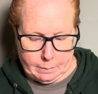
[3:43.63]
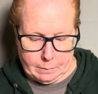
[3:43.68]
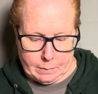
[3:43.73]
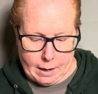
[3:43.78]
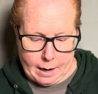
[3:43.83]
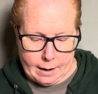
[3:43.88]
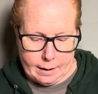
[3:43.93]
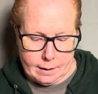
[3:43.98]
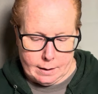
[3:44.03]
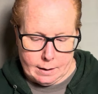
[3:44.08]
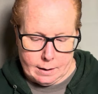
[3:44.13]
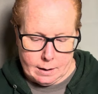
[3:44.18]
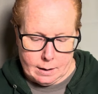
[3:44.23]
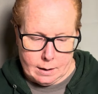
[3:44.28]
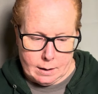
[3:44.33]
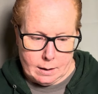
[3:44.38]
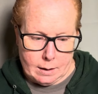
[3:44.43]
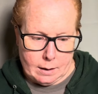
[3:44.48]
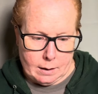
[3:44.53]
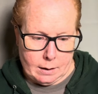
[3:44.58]
And
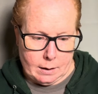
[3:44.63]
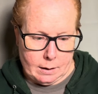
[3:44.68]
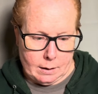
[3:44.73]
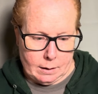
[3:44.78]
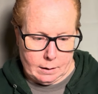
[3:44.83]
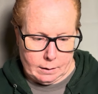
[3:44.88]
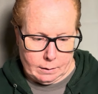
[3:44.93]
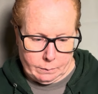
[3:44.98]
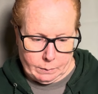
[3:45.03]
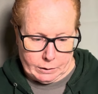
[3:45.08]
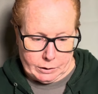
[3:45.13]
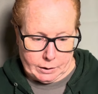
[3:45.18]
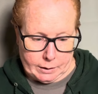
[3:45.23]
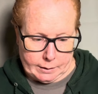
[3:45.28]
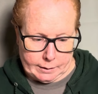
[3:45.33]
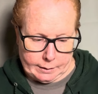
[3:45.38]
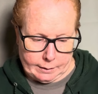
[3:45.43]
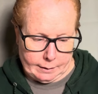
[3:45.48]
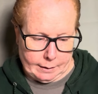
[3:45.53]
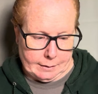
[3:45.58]
which
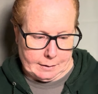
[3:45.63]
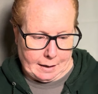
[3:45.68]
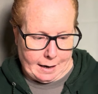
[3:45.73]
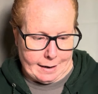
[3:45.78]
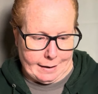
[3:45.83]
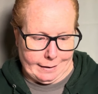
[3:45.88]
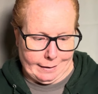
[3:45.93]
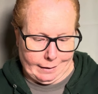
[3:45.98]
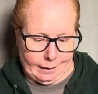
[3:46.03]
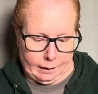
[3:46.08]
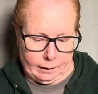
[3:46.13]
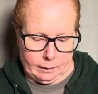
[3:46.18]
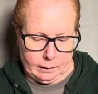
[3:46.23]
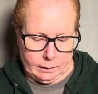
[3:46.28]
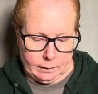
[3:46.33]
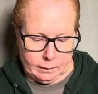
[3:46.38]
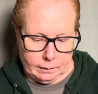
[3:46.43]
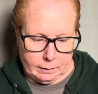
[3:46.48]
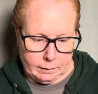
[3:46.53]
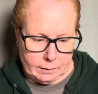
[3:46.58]
is kind of neat
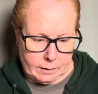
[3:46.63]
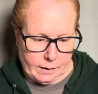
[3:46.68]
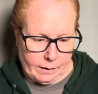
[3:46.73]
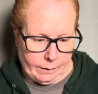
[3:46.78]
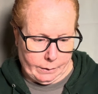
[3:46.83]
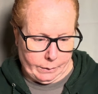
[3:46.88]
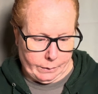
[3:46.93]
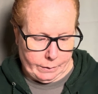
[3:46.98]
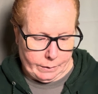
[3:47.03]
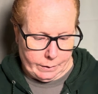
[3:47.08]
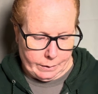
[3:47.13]
too.